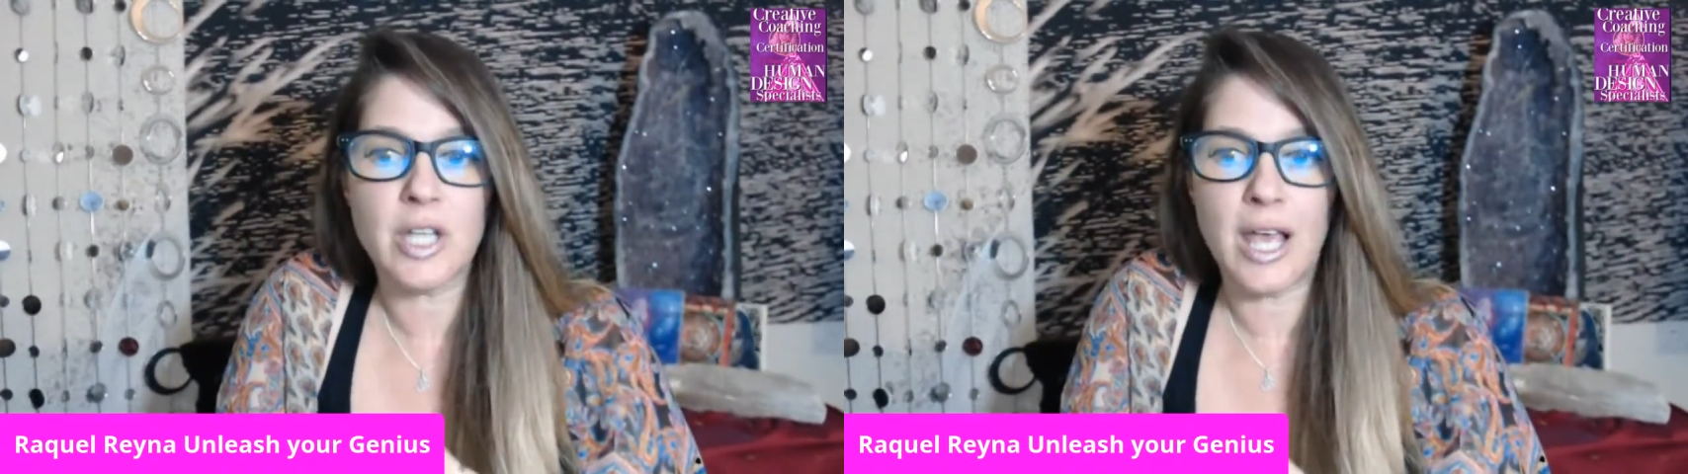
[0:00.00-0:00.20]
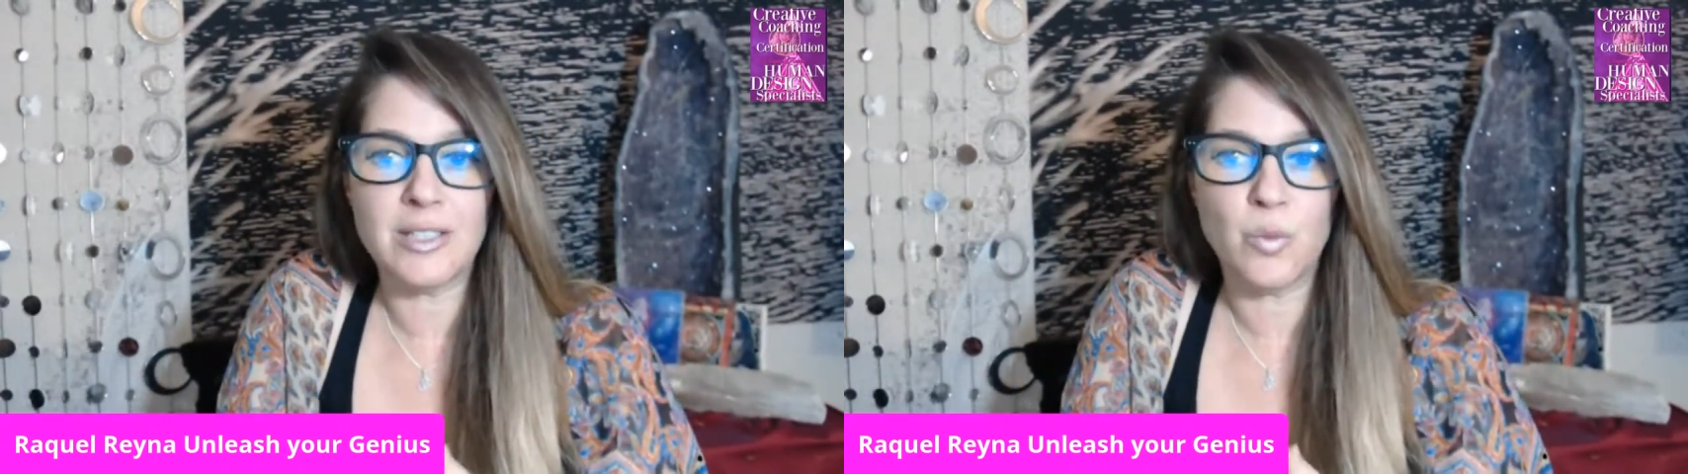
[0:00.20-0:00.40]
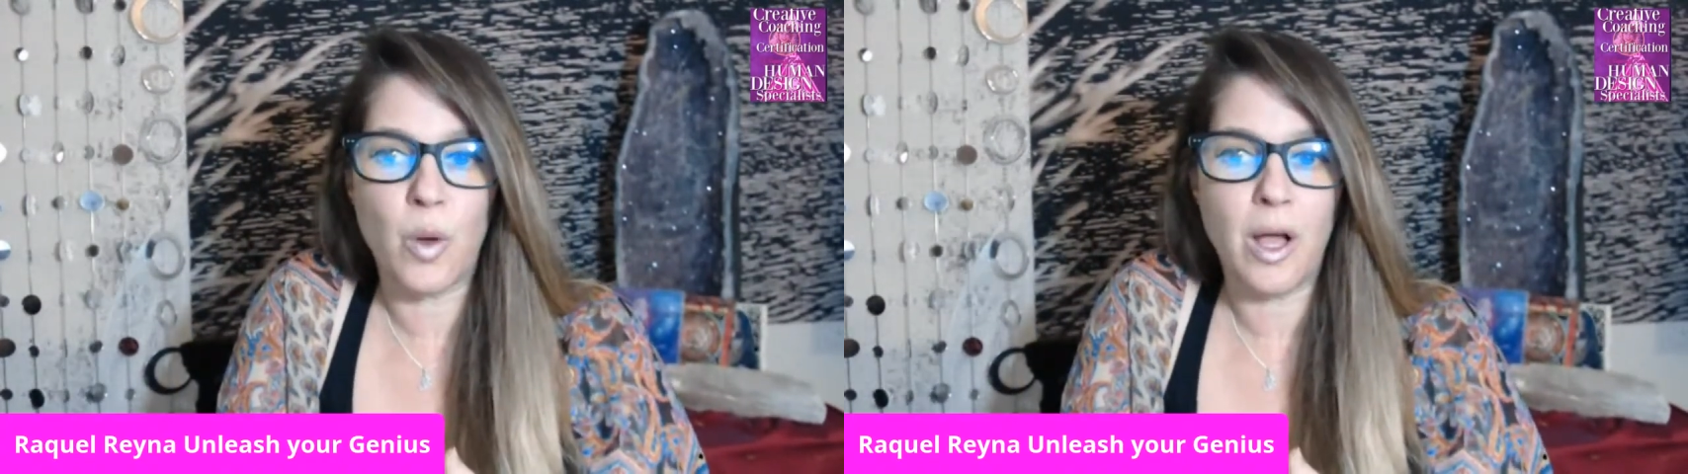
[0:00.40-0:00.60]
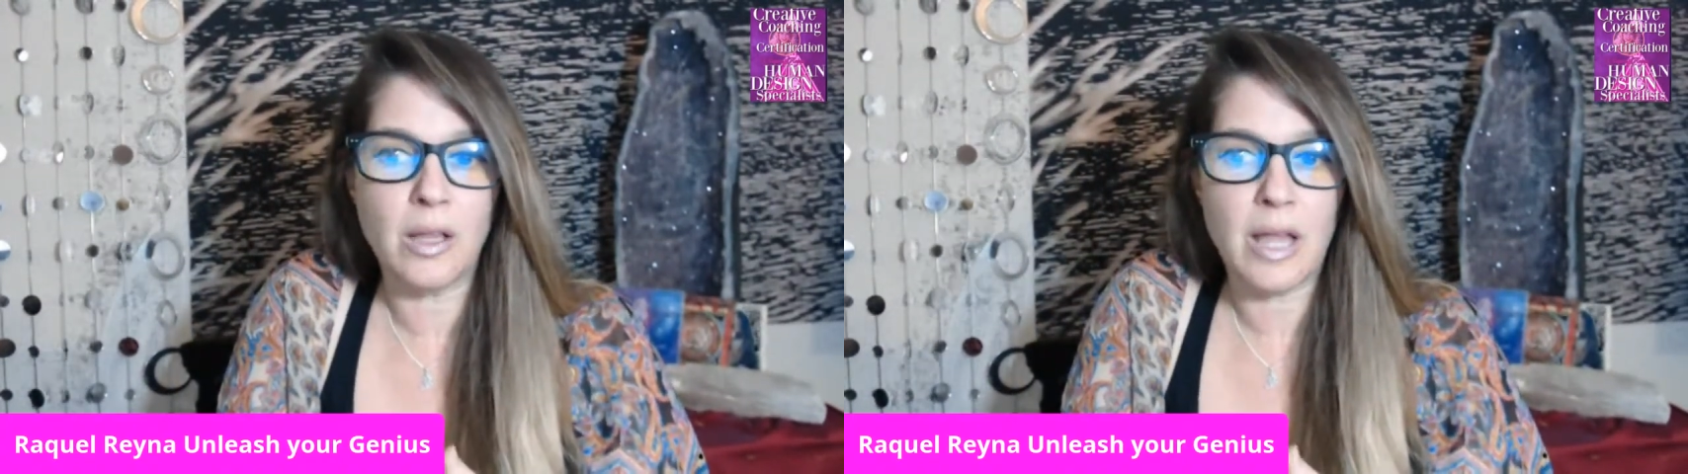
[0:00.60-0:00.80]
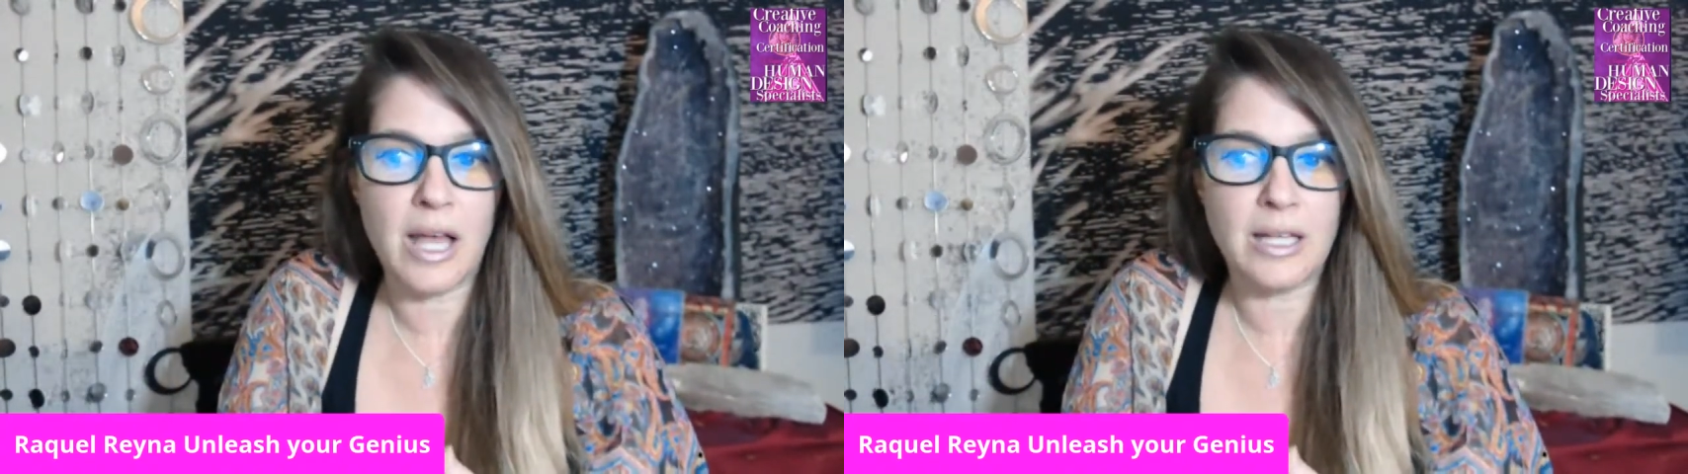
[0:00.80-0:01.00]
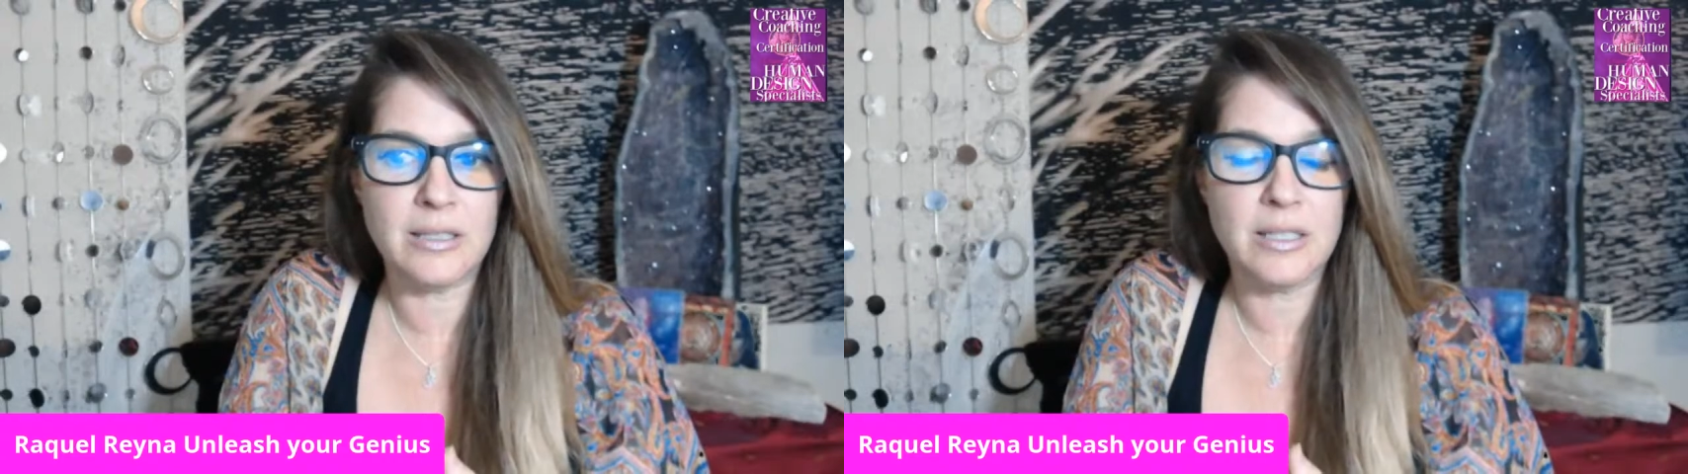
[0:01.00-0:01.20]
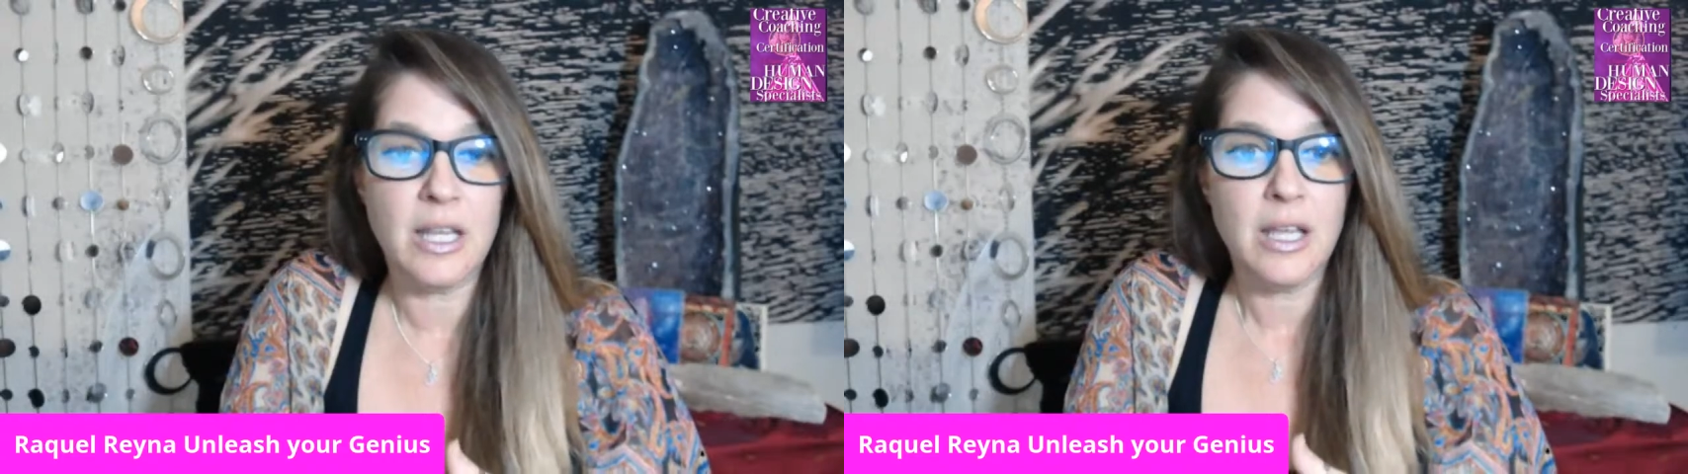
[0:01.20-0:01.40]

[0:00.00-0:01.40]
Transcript: as well as